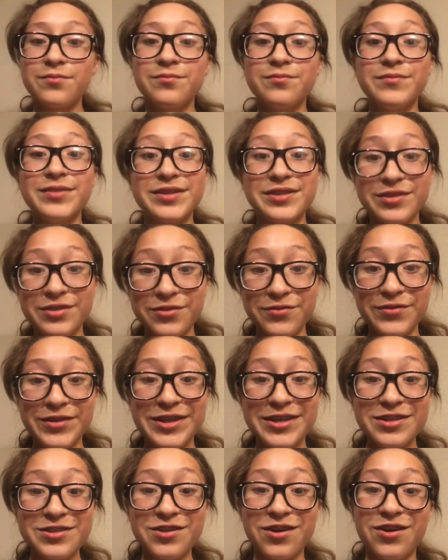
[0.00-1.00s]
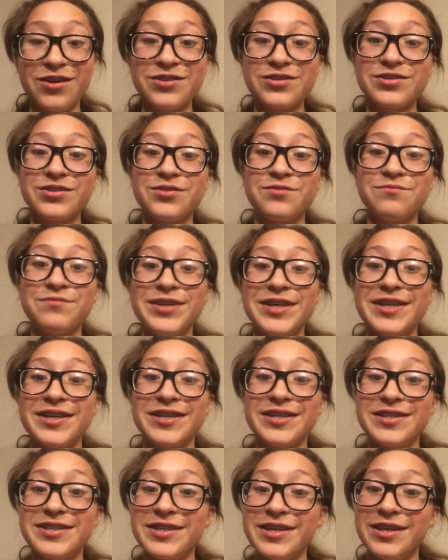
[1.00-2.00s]
Mr. V is awesome
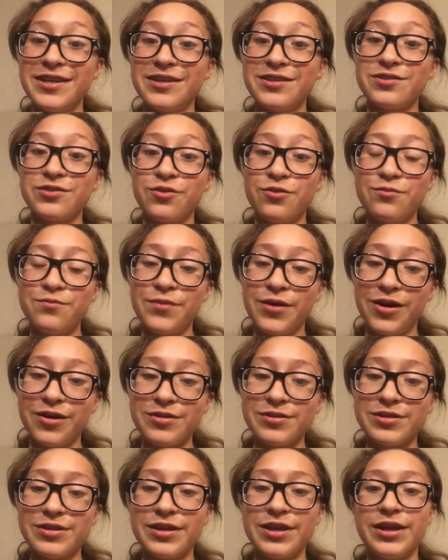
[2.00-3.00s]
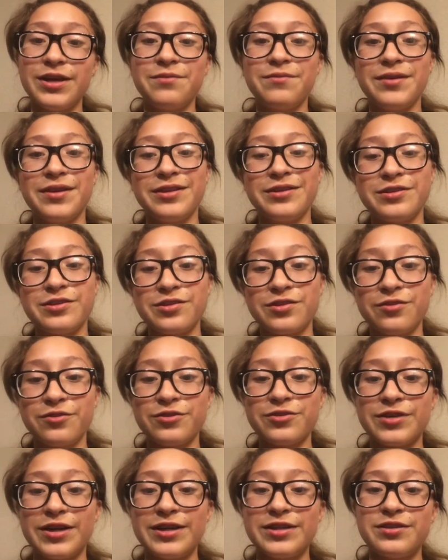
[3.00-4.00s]
because he is so positive and still
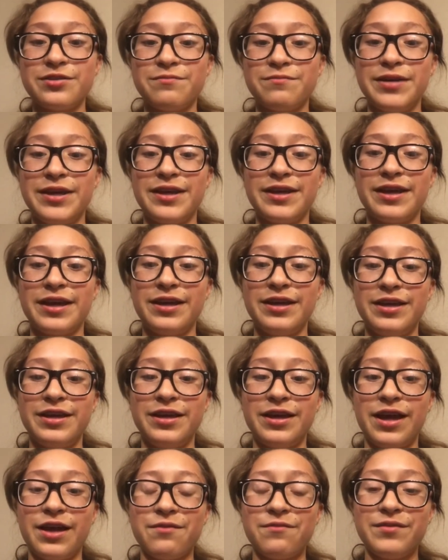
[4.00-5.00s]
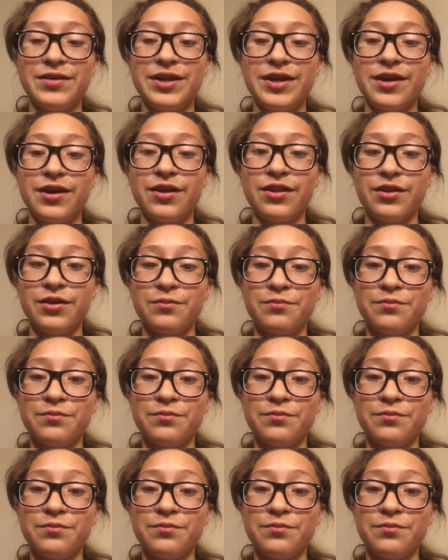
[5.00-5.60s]
tries to make every other